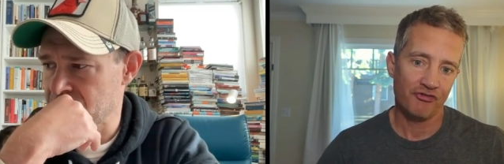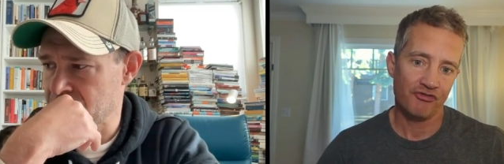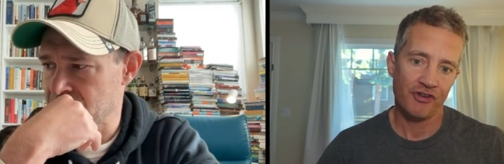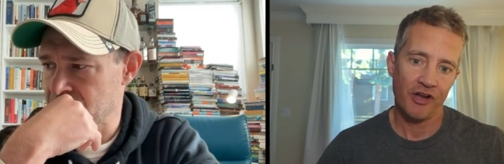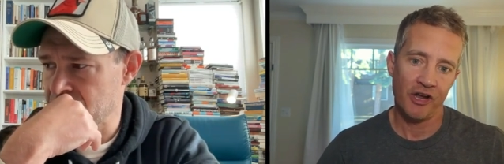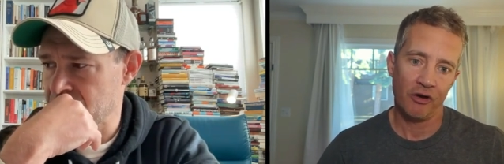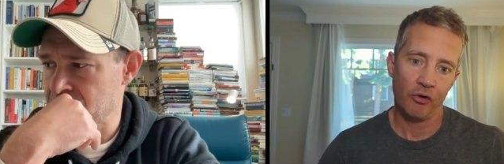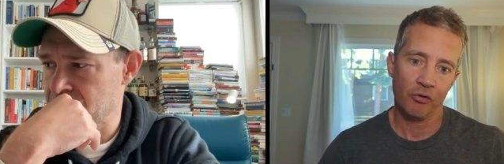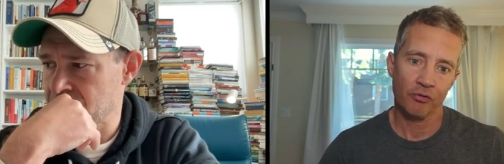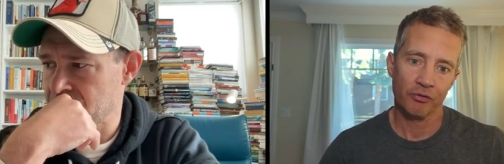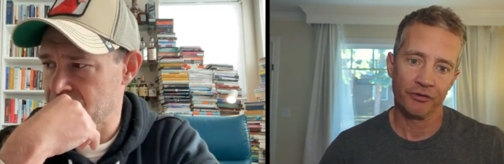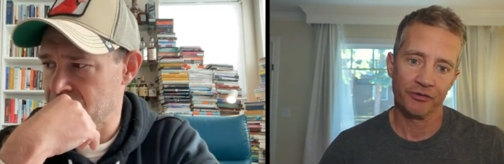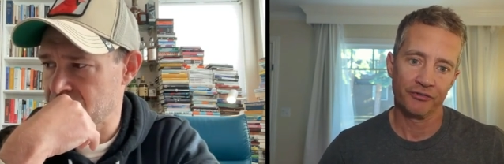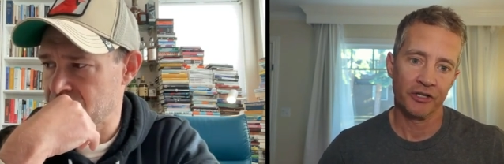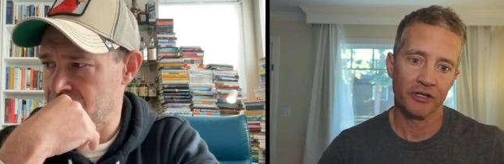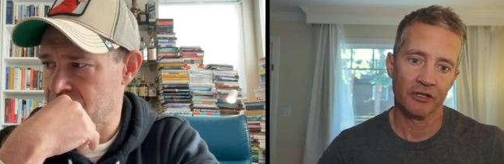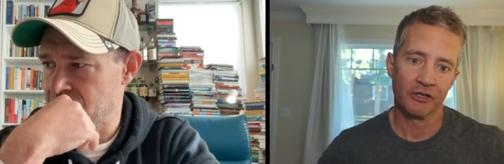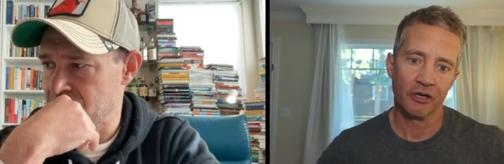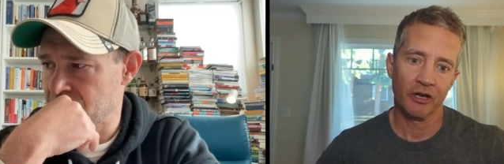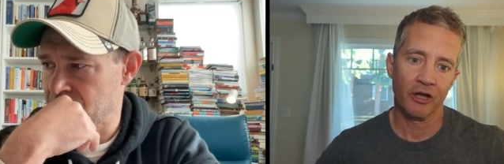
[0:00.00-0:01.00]
Speaker 1: shareholders
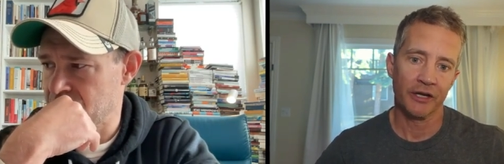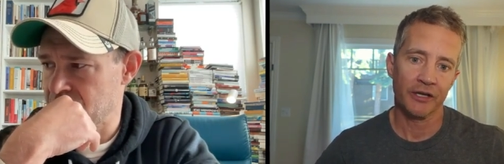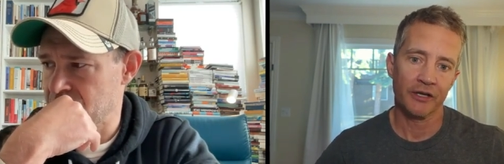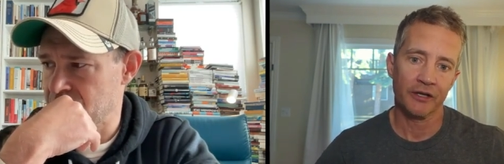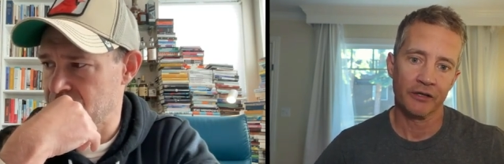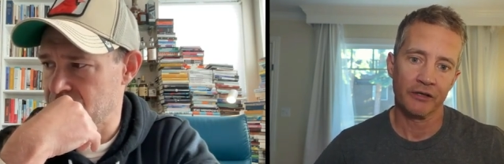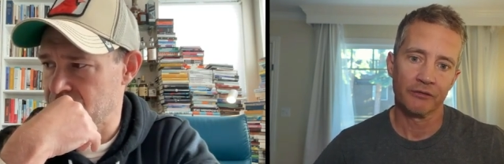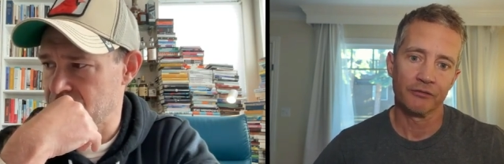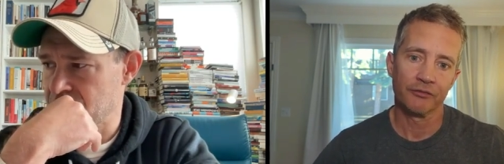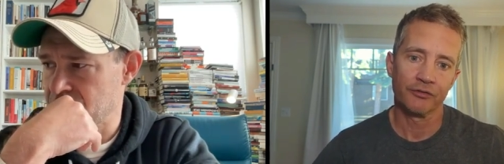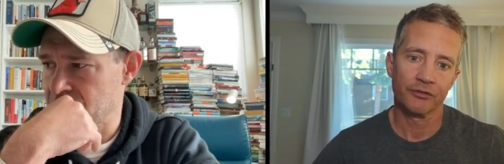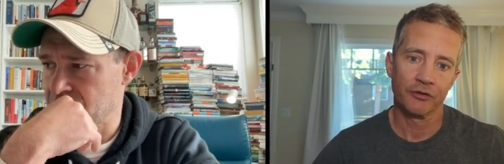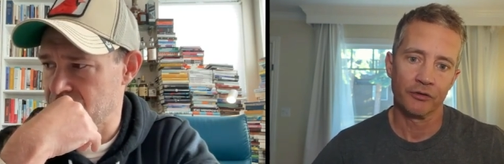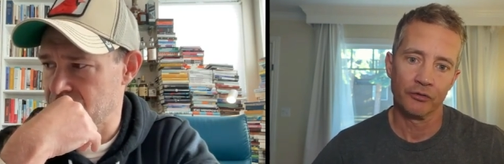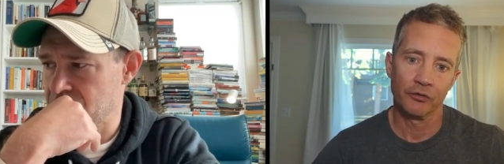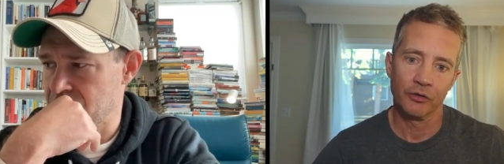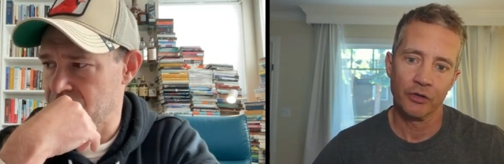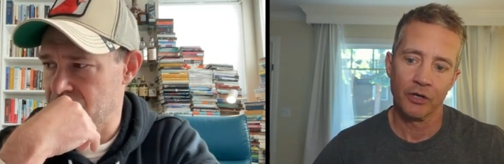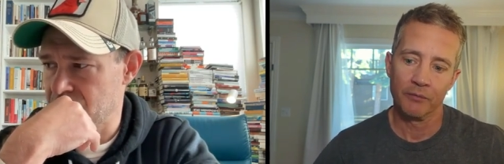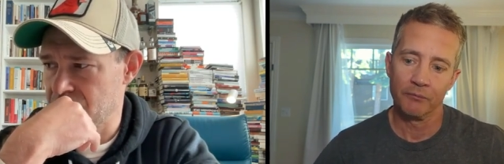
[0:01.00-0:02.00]
didn't like it. So
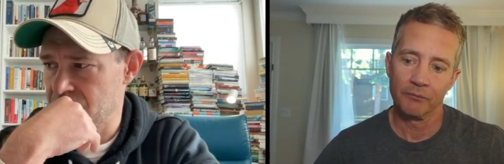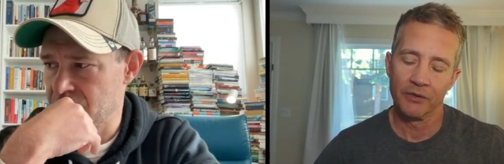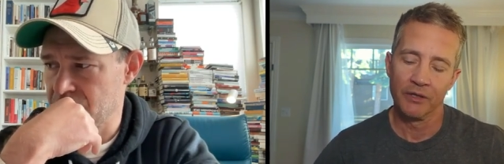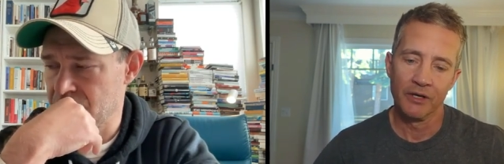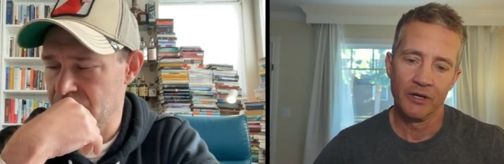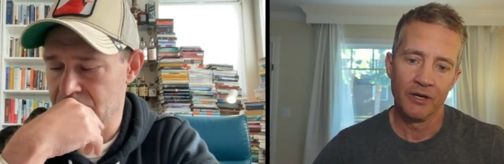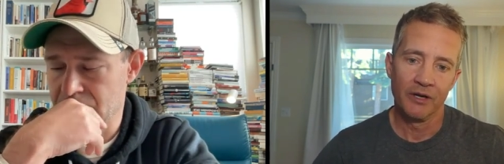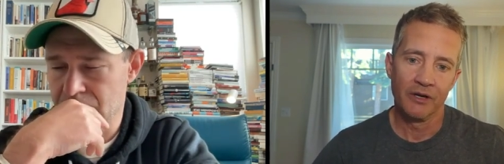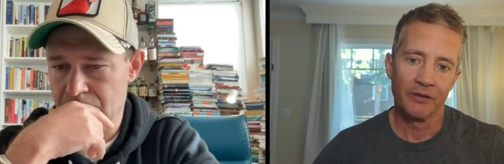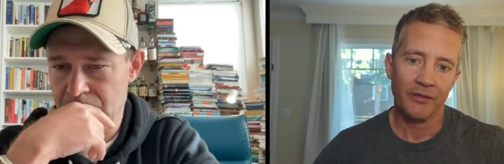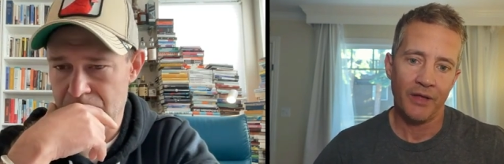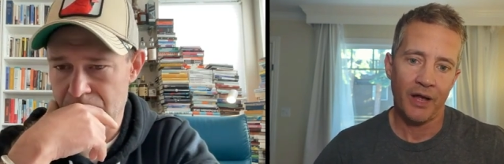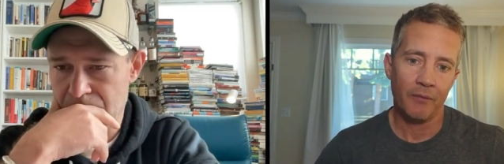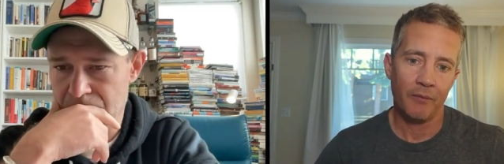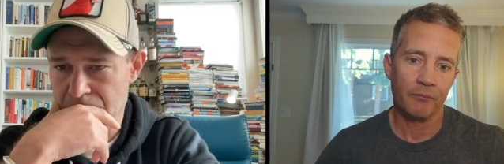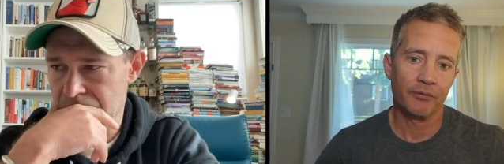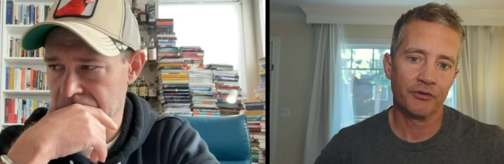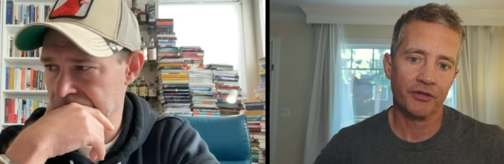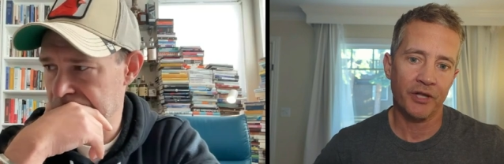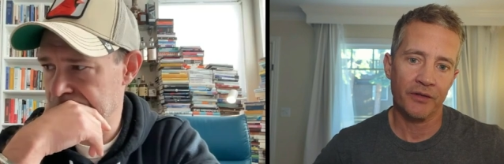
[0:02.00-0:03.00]
that
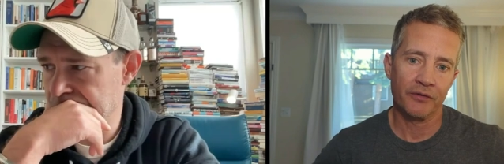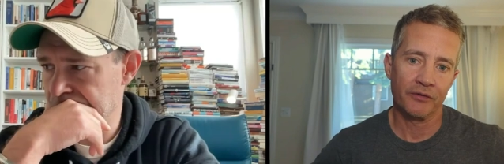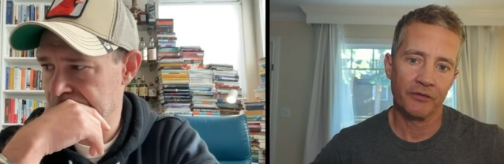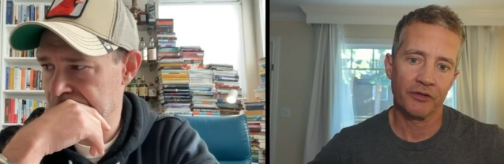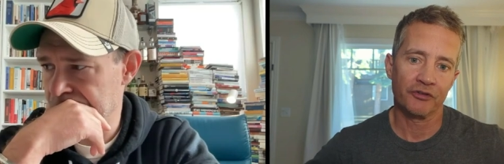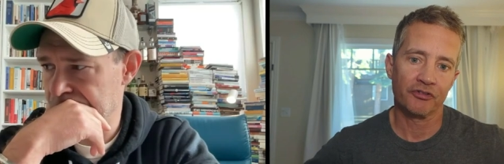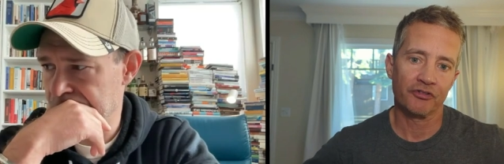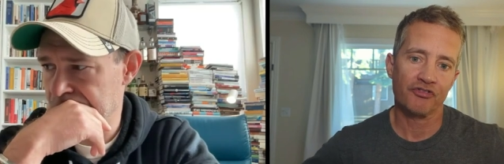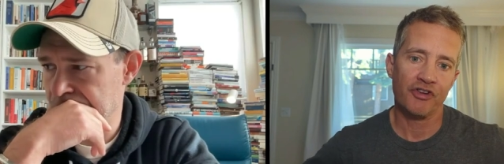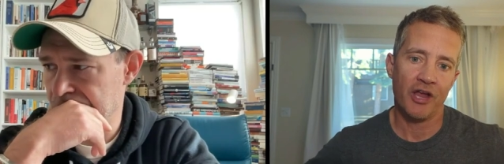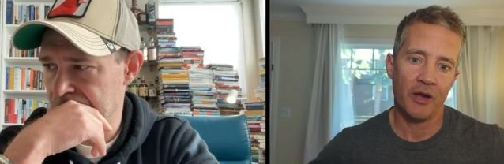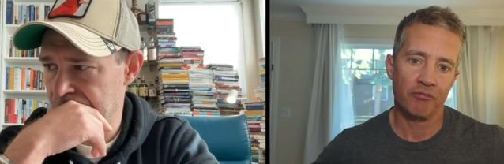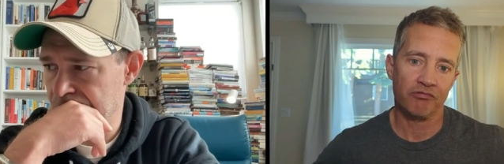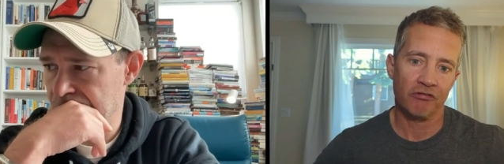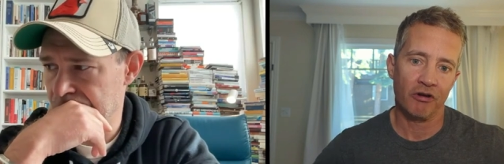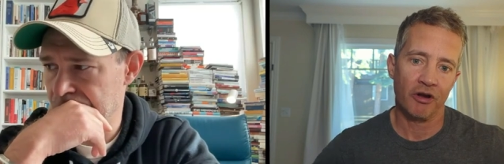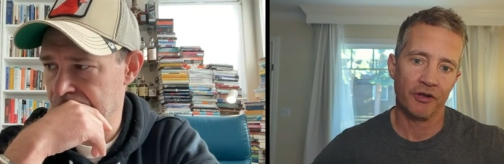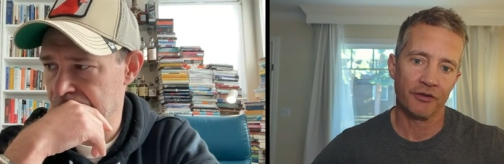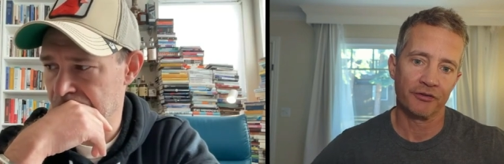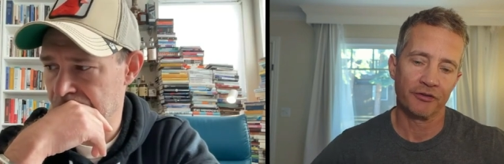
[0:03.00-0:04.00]
sent the share
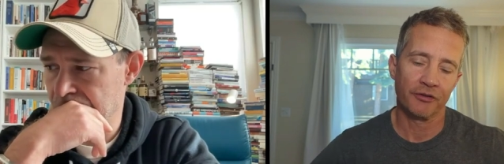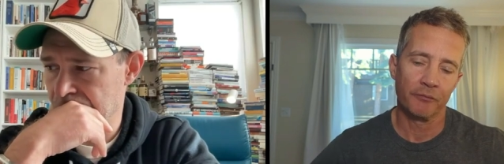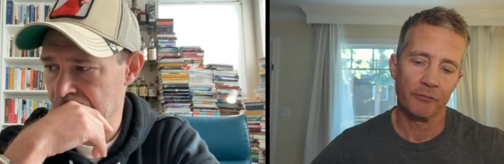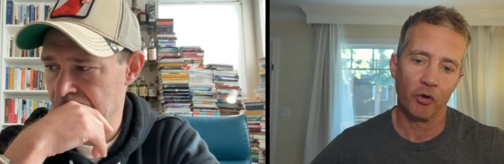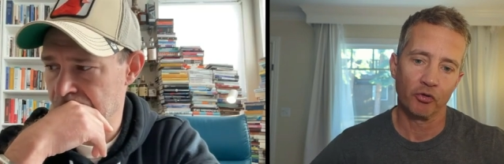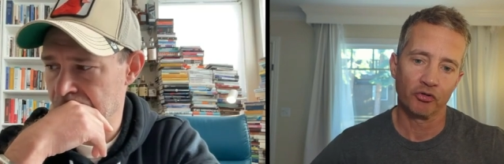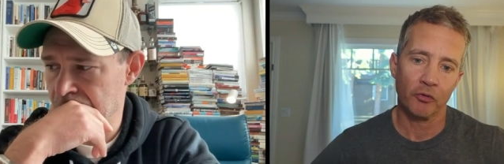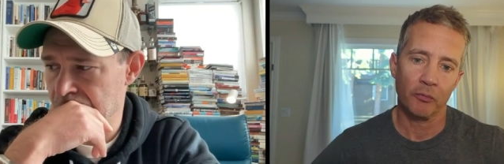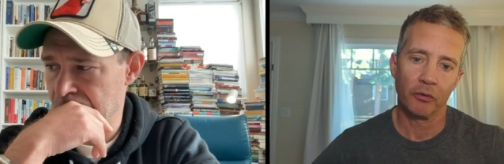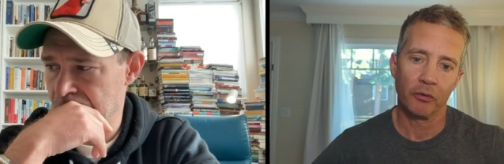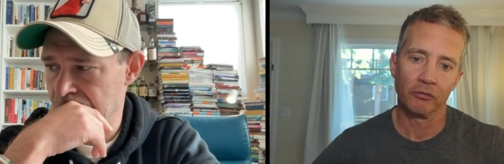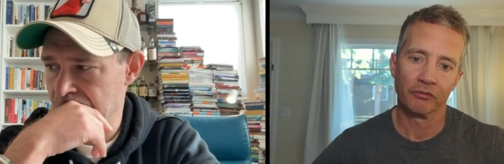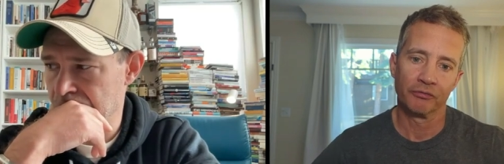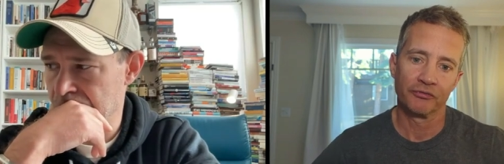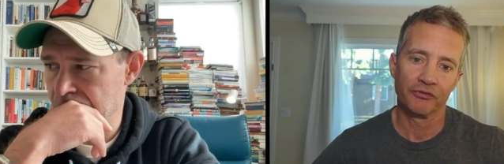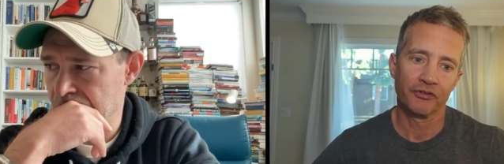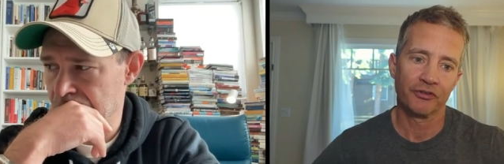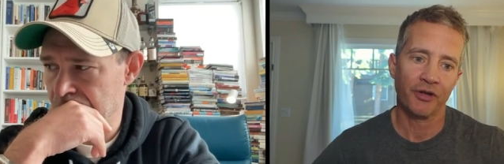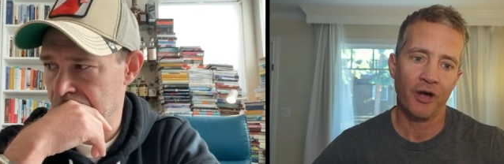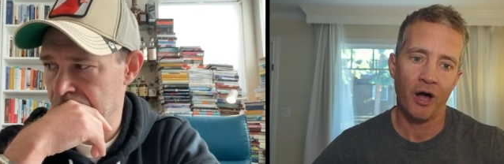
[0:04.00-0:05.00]
price, the multiple,
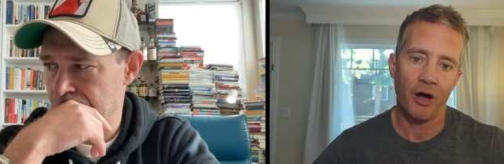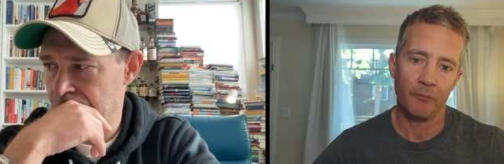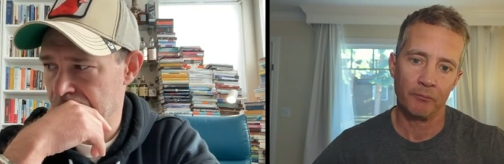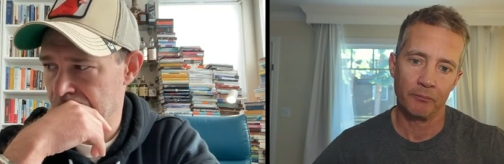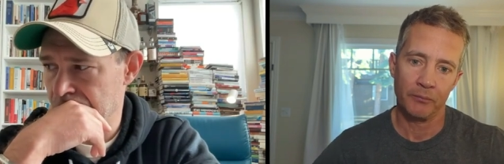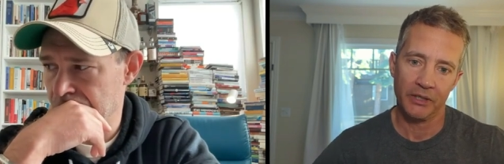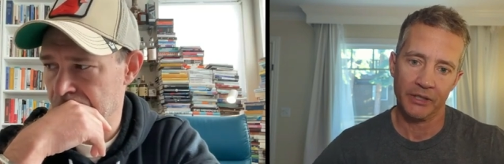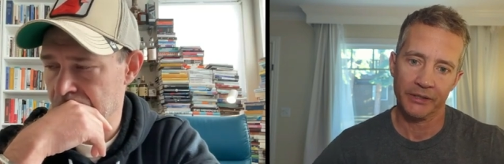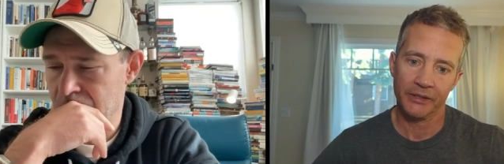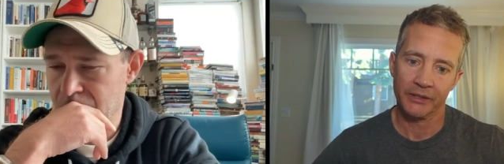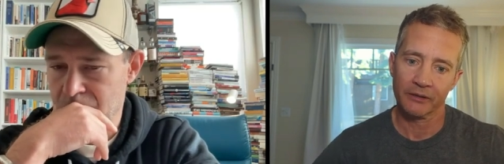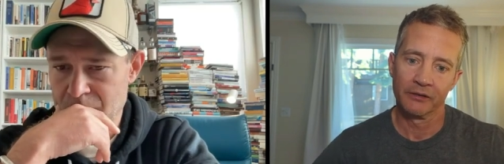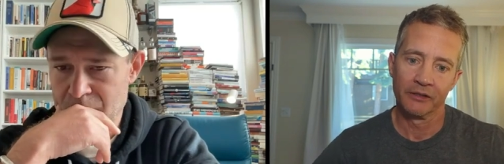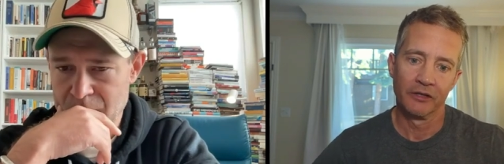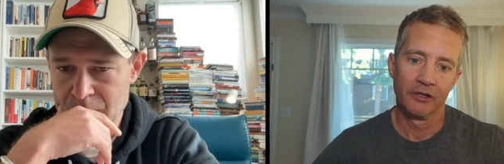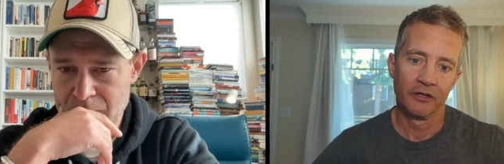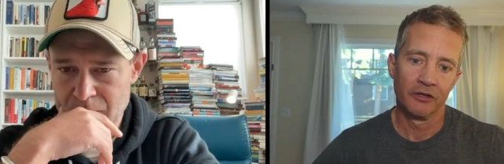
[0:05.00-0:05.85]
tumbling,